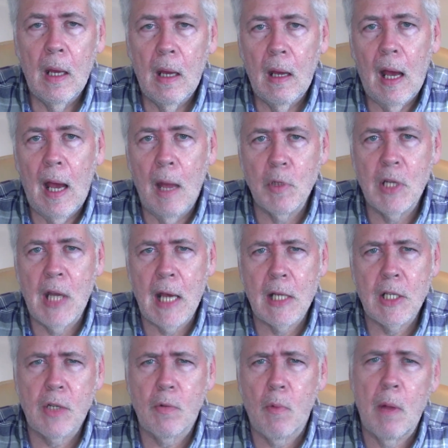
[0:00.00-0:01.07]
I was
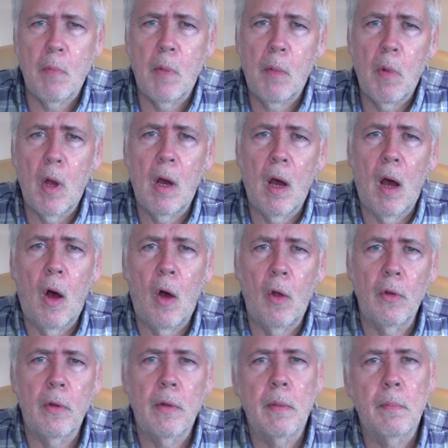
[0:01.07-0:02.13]
asked when we were
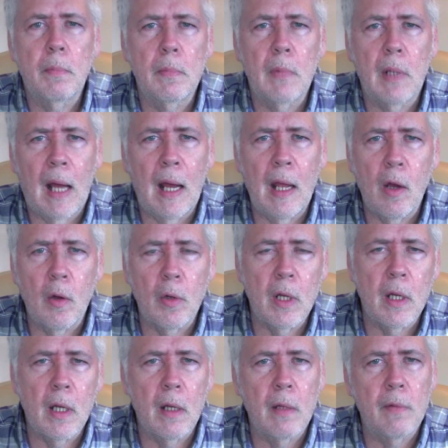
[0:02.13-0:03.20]
on
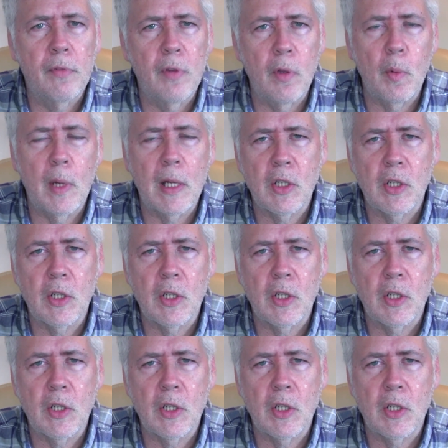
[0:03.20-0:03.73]
Iona a few weeks